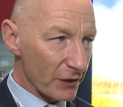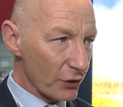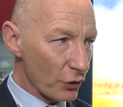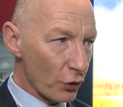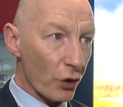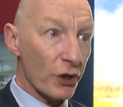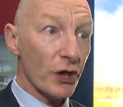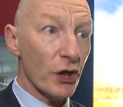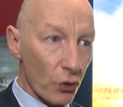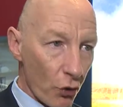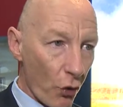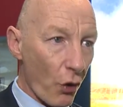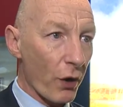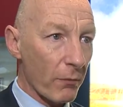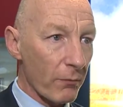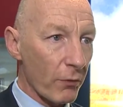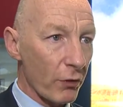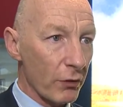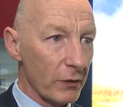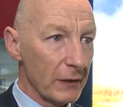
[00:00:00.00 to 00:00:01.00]
Not a
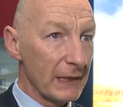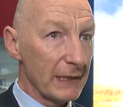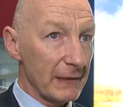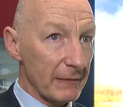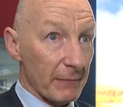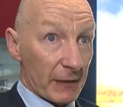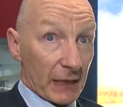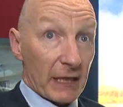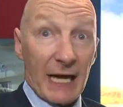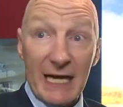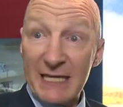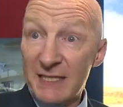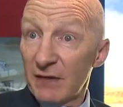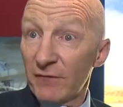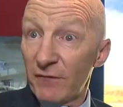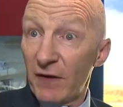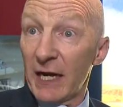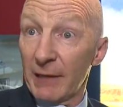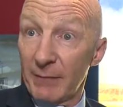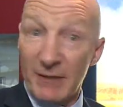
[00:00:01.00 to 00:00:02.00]
normal, I mean, glass
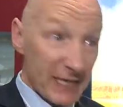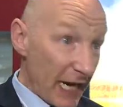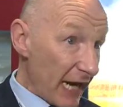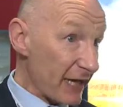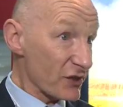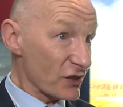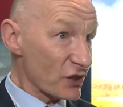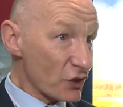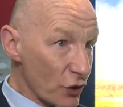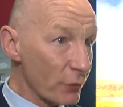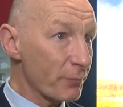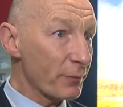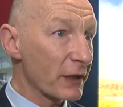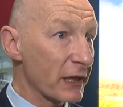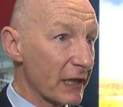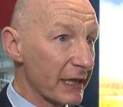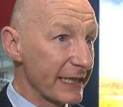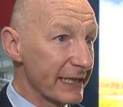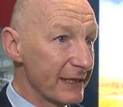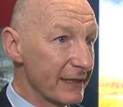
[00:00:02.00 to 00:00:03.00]
environments are super
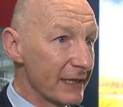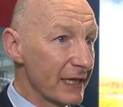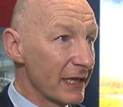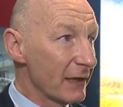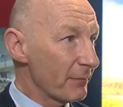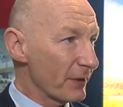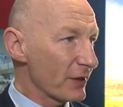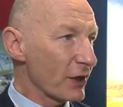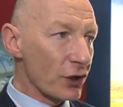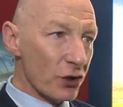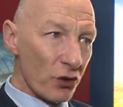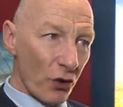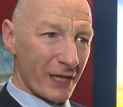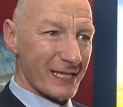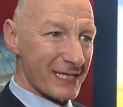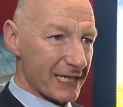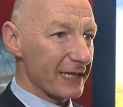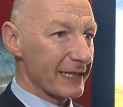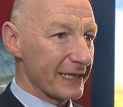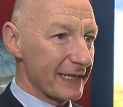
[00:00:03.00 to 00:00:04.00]
clean, but they're not
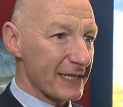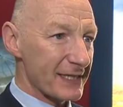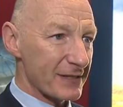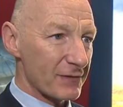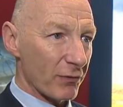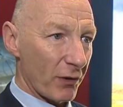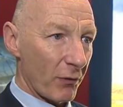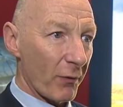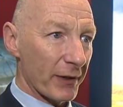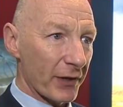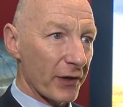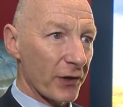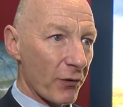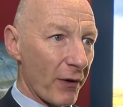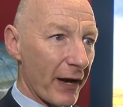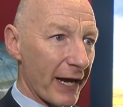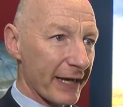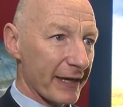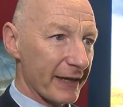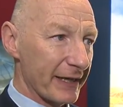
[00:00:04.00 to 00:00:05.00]
as clean as what we
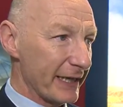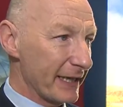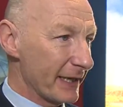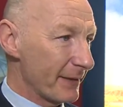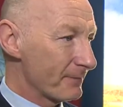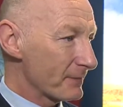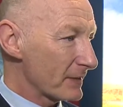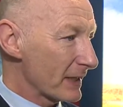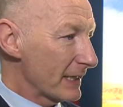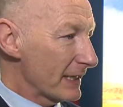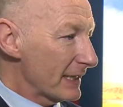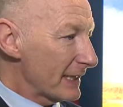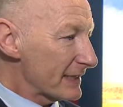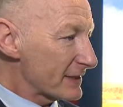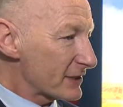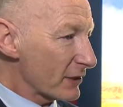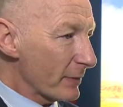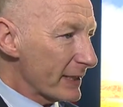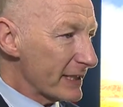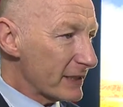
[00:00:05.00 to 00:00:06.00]
require here.
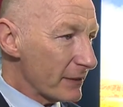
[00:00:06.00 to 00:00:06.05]
So we